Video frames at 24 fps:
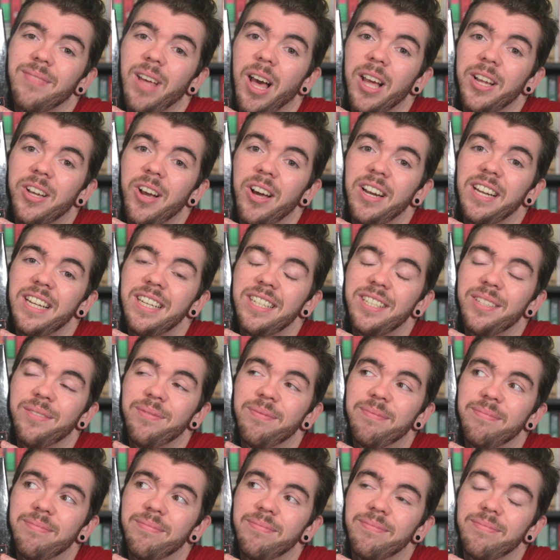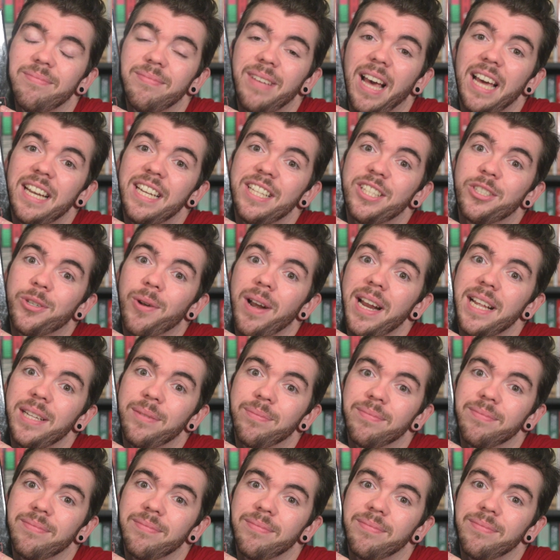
I got it, and it's great.